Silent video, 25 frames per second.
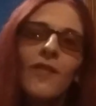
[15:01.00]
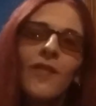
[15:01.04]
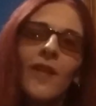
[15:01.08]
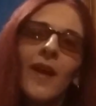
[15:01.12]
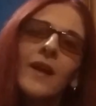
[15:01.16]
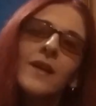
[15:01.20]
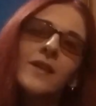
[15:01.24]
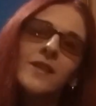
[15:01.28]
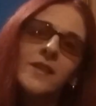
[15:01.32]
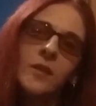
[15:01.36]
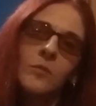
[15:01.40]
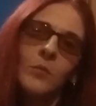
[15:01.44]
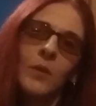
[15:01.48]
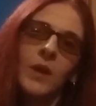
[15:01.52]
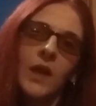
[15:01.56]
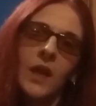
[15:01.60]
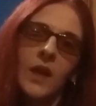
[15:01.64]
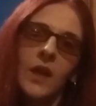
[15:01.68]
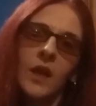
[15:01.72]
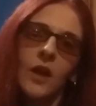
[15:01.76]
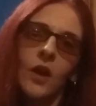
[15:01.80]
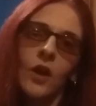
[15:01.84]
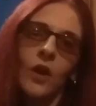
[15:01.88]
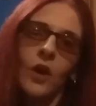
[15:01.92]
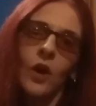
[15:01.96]
say to
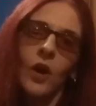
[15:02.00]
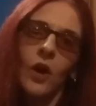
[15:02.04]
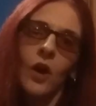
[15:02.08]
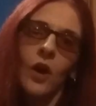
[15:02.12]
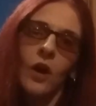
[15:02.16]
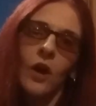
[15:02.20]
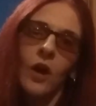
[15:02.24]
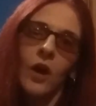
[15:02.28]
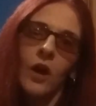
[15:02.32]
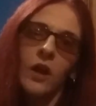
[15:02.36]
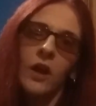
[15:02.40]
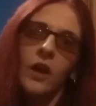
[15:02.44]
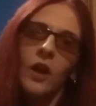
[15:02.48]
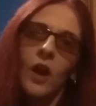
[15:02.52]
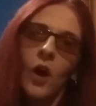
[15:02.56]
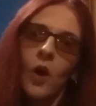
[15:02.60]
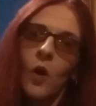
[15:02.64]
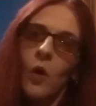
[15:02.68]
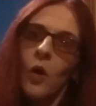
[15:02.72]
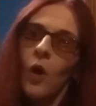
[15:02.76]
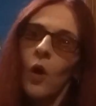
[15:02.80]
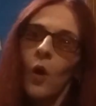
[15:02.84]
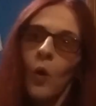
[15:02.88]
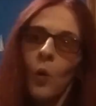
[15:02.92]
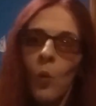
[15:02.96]
me, you
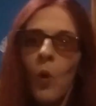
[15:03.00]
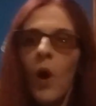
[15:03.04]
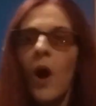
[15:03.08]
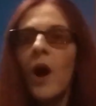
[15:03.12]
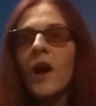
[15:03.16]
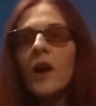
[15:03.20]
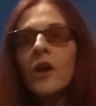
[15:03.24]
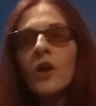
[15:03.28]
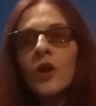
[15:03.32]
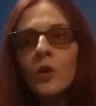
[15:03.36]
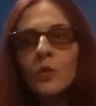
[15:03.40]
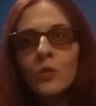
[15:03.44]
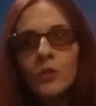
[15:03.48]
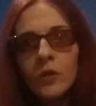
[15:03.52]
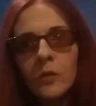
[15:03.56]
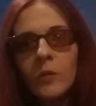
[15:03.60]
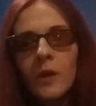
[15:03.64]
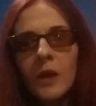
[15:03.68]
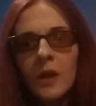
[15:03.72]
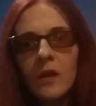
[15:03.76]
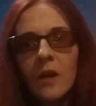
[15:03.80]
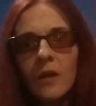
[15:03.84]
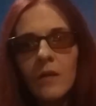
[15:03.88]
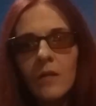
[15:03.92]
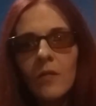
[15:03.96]
know, why are you
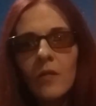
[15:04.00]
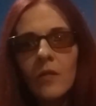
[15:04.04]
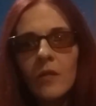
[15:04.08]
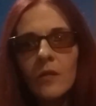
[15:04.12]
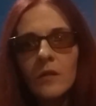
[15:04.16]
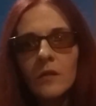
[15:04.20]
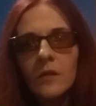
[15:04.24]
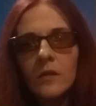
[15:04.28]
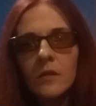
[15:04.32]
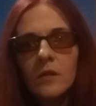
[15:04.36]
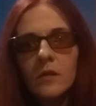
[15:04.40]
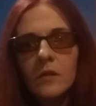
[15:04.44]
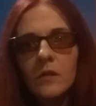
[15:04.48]
doing this?